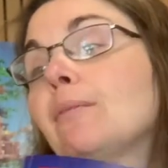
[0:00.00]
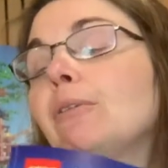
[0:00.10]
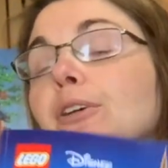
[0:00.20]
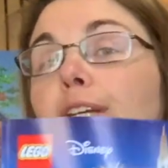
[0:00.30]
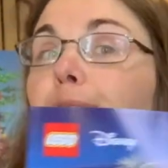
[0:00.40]
I
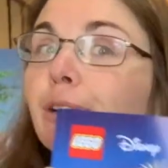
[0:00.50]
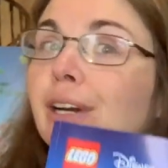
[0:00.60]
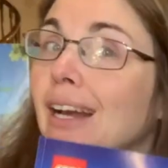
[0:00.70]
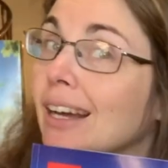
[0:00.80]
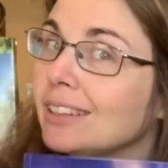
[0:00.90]
won't keep
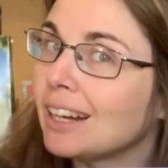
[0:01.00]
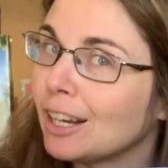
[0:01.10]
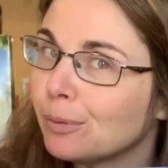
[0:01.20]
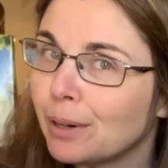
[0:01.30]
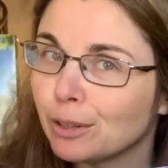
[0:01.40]
going on and
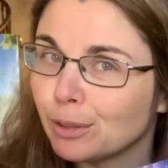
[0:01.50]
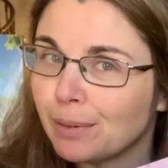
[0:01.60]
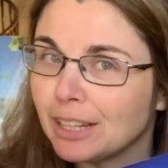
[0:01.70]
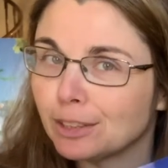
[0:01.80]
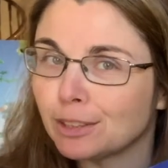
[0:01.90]
on about the
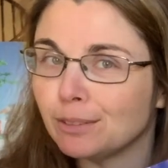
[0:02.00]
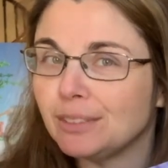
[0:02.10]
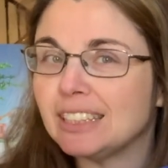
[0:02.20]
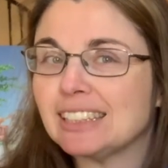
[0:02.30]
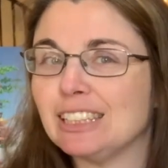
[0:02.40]
magic of
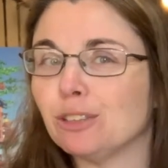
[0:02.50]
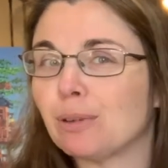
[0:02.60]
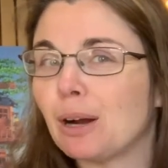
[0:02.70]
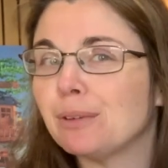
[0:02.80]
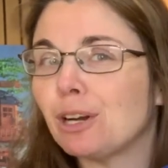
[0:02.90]
Disney. You
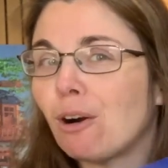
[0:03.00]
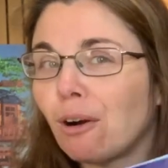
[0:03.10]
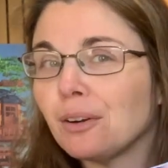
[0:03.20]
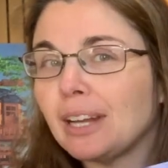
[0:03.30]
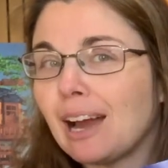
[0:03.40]
probably
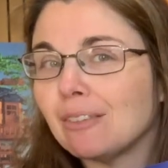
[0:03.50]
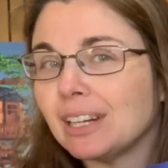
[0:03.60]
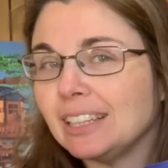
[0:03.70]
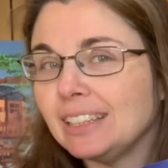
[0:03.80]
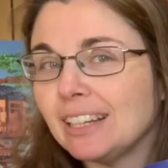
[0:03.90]
already have an
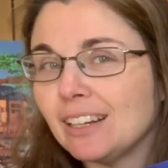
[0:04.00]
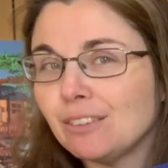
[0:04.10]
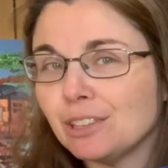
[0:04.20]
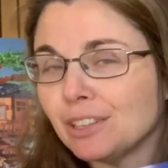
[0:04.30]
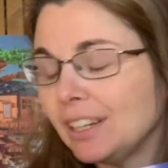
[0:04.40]
idea
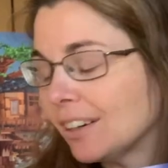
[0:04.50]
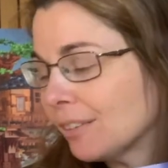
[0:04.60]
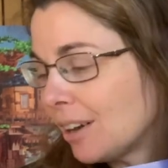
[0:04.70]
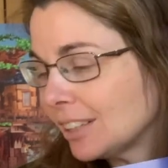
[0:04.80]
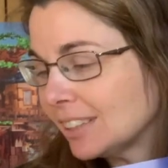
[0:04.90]
if you're here
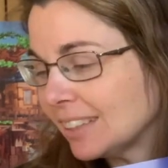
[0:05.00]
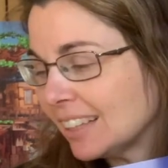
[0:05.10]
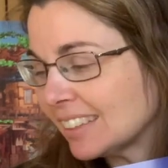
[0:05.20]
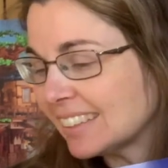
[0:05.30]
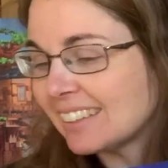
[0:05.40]
watching
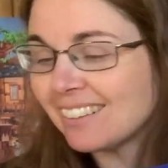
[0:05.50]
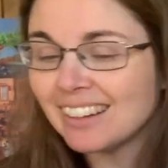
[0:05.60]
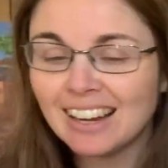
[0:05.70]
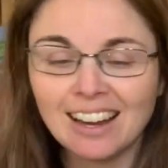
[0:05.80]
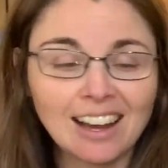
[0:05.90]
this. So
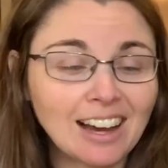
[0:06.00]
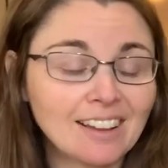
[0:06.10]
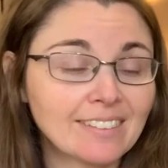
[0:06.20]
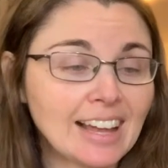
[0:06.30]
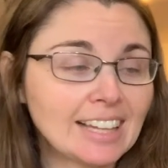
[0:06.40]

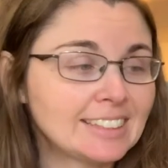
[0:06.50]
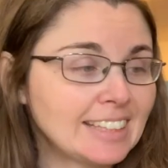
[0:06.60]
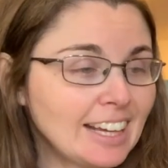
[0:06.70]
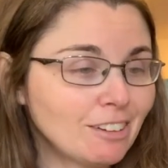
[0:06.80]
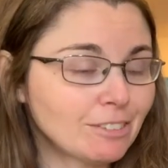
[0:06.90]
that's
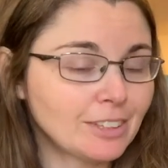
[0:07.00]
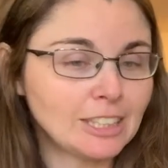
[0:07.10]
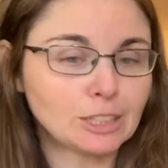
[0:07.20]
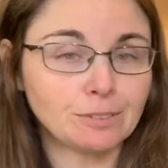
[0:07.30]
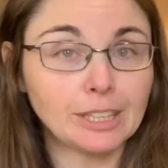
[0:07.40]
it for
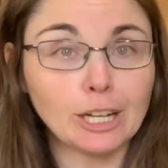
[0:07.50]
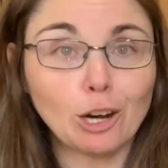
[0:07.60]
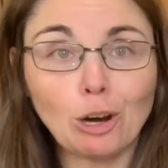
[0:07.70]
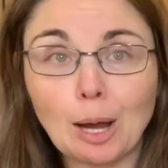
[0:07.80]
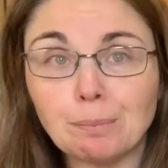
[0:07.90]
this
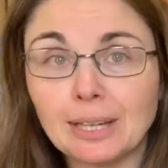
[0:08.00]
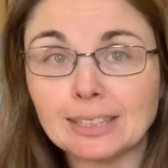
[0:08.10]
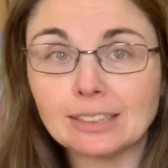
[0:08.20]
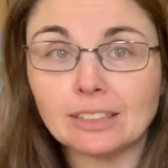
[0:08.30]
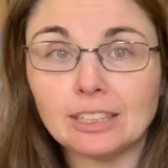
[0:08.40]
video. I'm
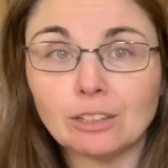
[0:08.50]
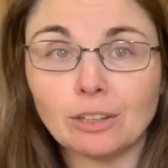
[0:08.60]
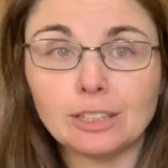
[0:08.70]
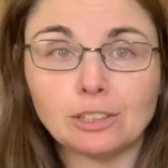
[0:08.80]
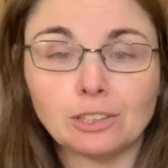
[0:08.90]
basically
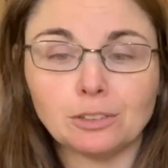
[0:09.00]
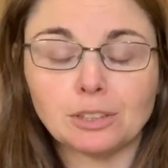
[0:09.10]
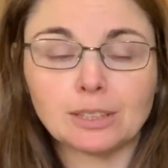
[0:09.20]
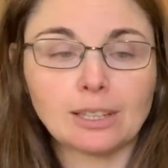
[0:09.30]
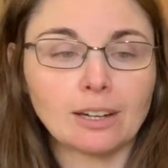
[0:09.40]
going to
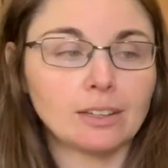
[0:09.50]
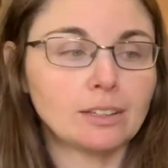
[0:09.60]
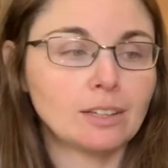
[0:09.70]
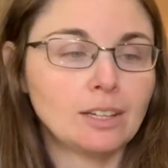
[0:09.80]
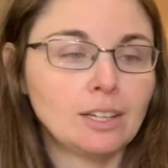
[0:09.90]

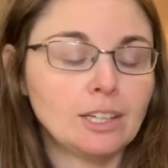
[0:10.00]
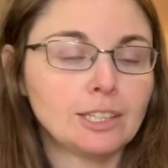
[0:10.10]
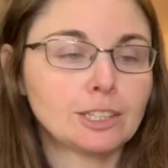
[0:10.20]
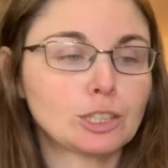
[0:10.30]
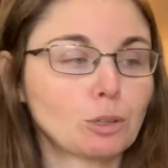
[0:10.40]
start
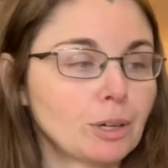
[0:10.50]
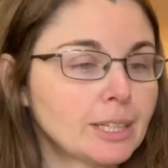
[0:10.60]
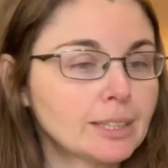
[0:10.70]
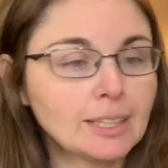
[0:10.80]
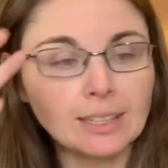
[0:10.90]

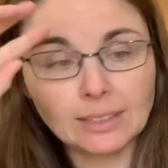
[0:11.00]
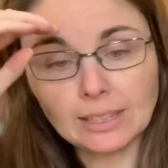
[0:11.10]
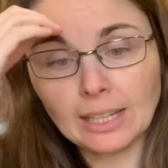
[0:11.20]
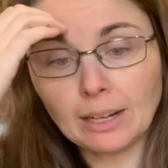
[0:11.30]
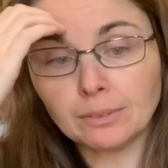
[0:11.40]
sorting this,
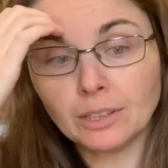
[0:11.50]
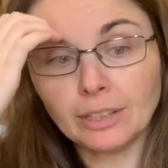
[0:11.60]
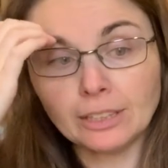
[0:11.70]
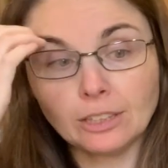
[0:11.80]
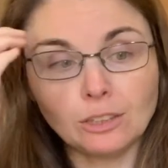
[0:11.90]
and
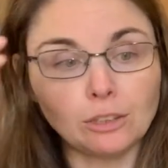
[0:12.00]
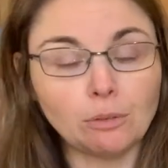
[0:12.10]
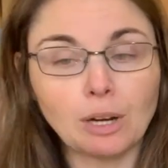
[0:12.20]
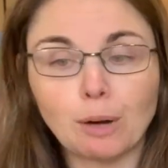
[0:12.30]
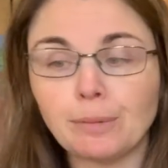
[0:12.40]

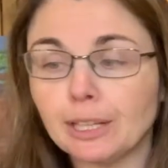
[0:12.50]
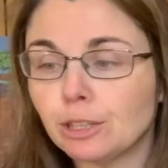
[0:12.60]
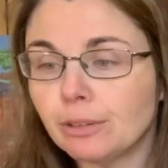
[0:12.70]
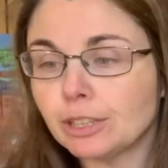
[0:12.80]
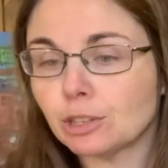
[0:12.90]
I'll make
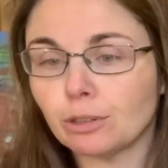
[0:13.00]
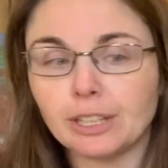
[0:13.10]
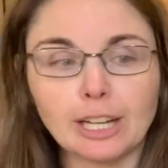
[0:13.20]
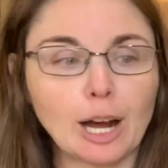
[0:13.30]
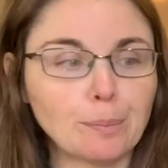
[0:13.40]
you a
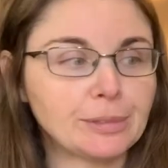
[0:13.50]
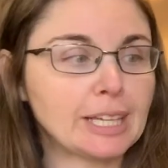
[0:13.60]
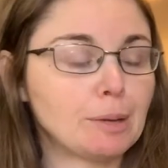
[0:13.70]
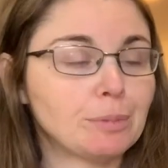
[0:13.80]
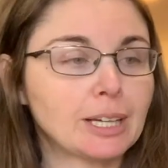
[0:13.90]
sorting
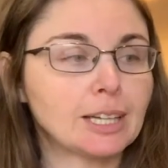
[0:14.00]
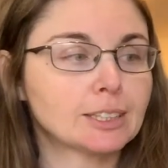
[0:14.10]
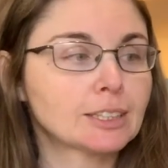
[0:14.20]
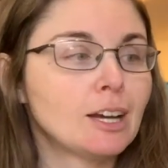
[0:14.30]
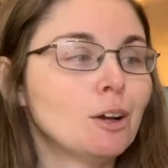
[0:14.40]
update
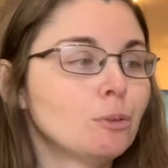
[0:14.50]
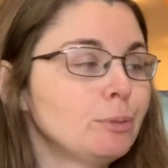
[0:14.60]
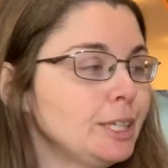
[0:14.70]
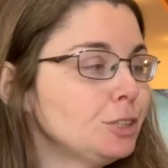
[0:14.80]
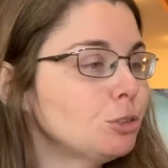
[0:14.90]
because
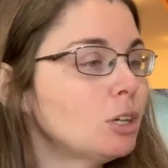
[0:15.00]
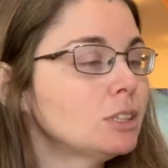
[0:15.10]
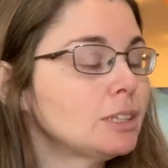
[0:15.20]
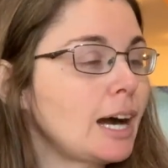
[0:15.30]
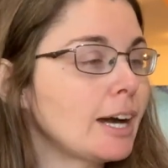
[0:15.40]
we do a
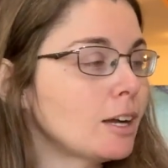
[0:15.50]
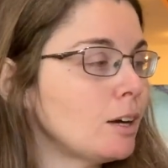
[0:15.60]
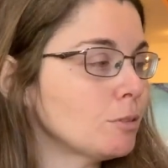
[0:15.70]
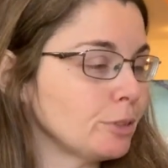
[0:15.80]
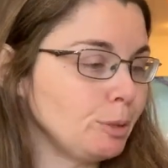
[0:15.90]
lot
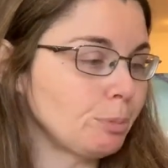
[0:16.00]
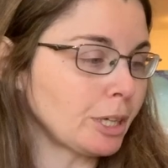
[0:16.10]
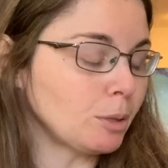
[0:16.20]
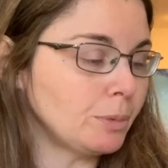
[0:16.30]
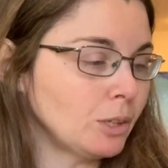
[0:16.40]
of
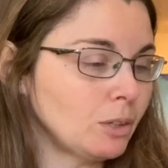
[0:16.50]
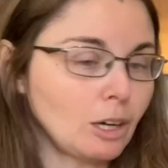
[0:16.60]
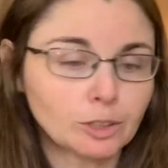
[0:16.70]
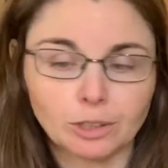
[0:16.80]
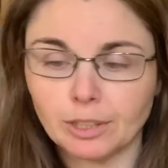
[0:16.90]
rebrickable
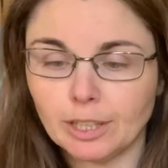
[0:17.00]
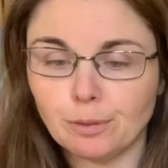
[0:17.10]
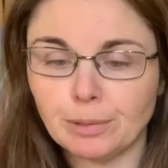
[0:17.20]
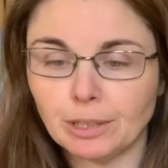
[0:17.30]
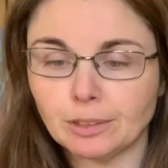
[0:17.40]

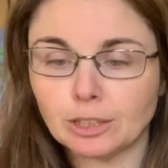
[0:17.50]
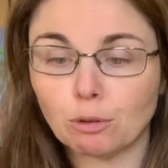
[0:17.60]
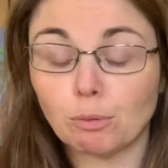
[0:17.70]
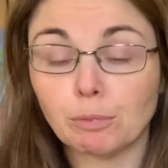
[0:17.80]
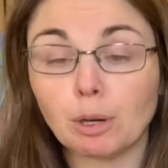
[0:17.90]
alternative builds,
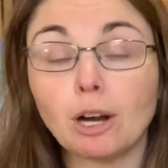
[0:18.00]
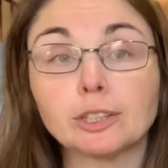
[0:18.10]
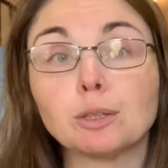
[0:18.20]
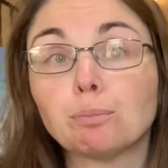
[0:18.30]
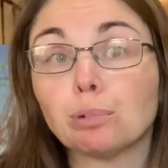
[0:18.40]
or we're
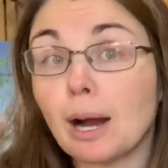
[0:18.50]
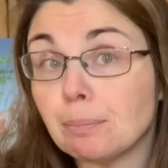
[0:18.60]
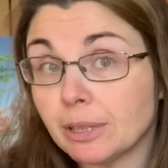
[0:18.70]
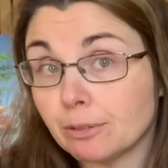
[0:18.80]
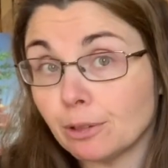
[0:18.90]
also
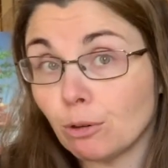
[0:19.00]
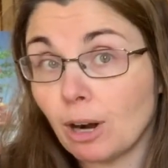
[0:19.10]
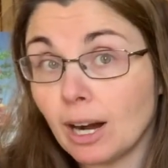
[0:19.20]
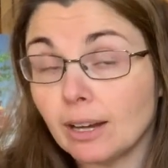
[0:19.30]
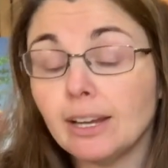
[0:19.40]
prepping for a
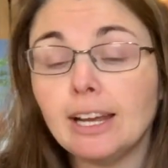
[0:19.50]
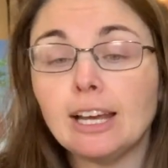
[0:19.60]
lot.